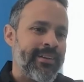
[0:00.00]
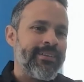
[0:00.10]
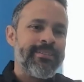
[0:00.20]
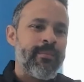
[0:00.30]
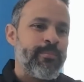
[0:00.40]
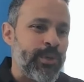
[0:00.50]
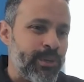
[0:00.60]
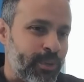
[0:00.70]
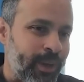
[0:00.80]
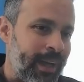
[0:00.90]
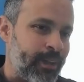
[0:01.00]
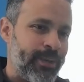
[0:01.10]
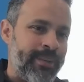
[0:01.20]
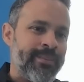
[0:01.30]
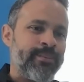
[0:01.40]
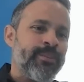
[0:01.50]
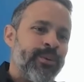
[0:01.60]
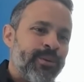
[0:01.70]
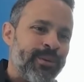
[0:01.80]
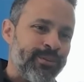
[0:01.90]
again, it's a beautiful alloy. There's
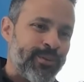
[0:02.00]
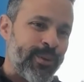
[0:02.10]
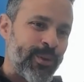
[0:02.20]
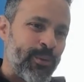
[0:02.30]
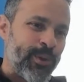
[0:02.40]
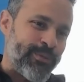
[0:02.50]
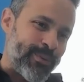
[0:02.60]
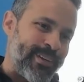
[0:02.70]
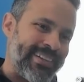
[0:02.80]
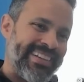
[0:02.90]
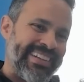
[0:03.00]
no other word for